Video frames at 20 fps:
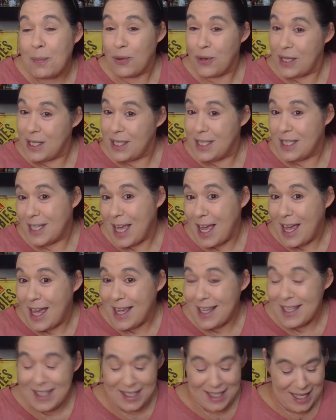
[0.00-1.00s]

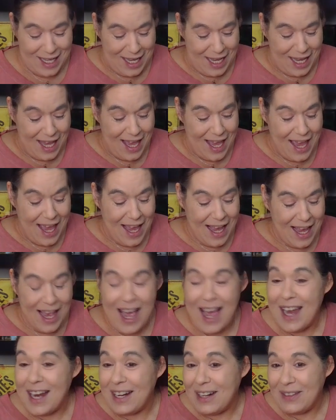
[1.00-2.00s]
princess
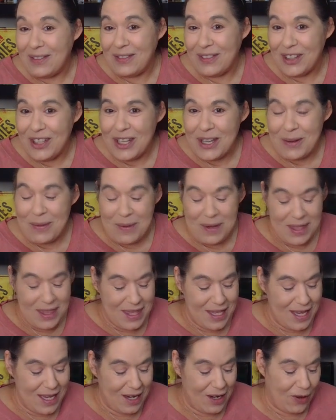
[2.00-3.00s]
kind of look
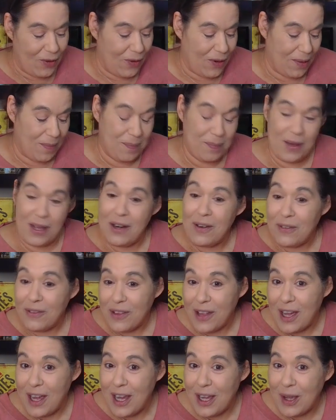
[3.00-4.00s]
with it, or a
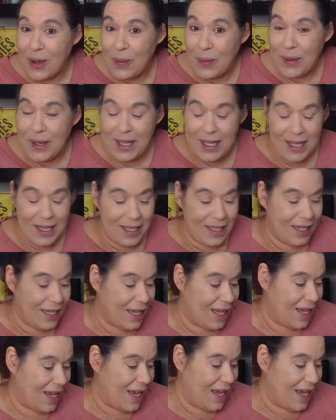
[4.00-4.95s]
butterfly queen